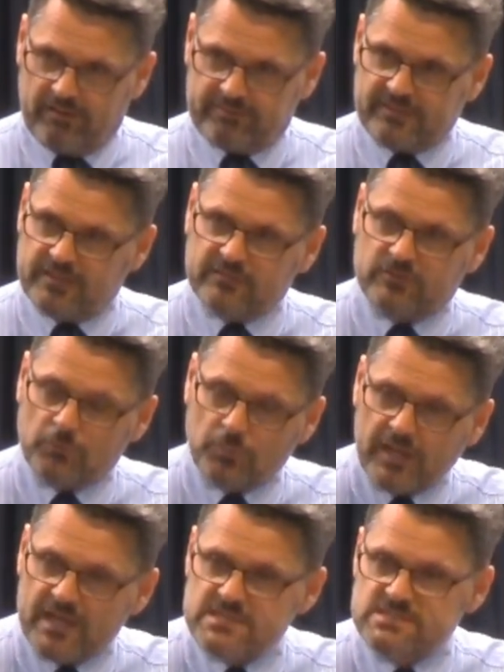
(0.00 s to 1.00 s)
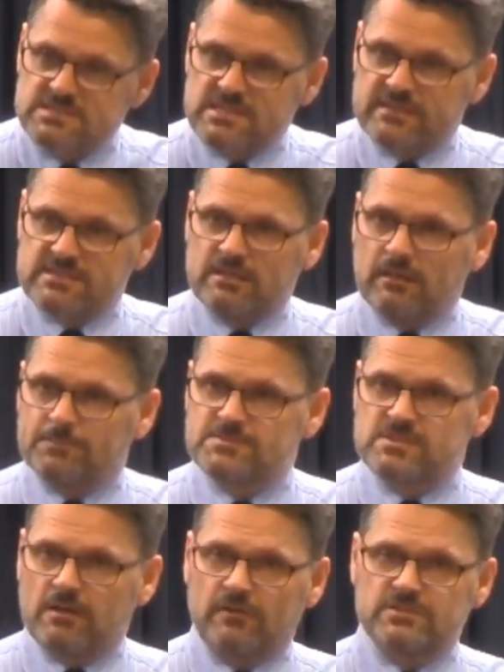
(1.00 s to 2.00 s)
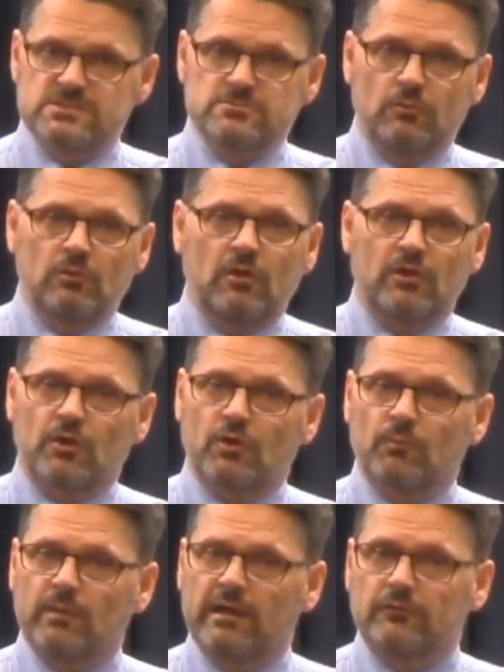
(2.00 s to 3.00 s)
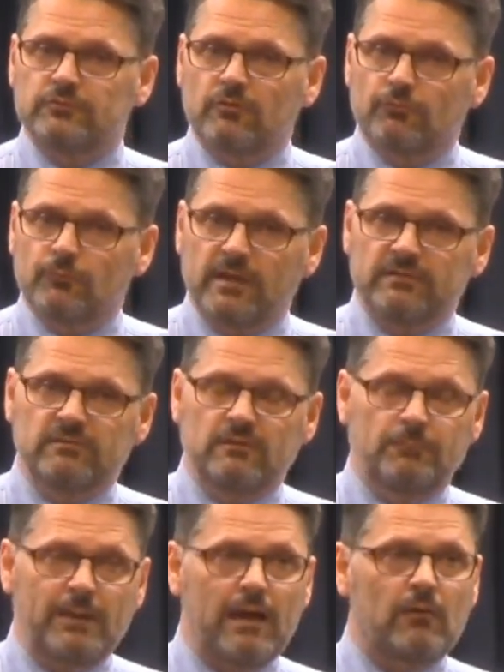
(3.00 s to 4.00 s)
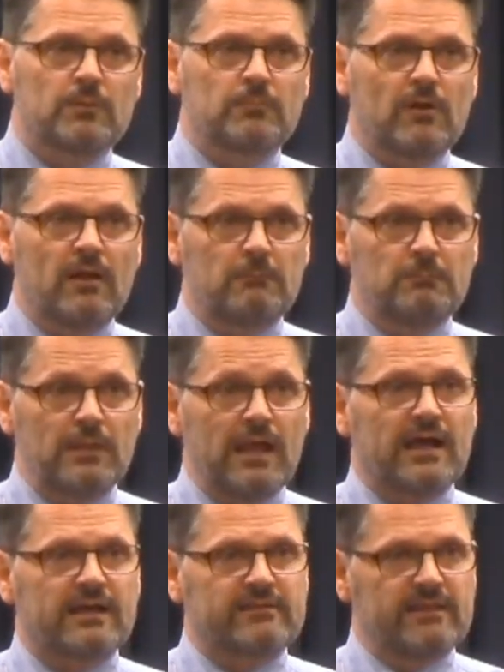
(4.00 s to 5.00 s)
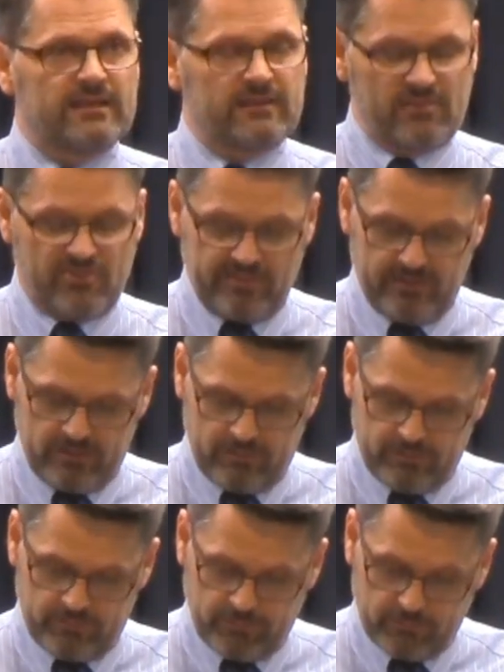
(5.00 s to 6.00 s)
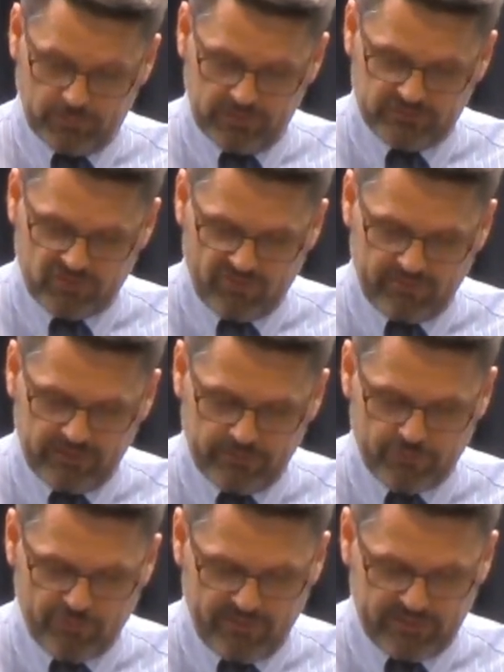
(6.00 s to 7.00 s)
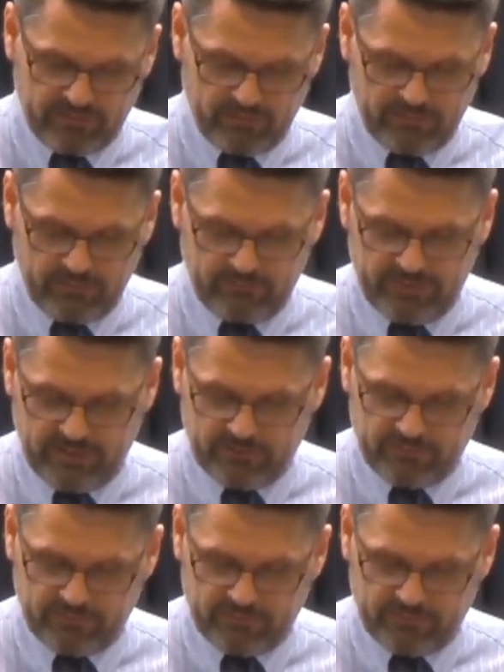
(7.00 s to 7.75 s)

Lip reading: thing to rest, that the upstart is no longer around to threaten the power block that is there and the religious leaders that are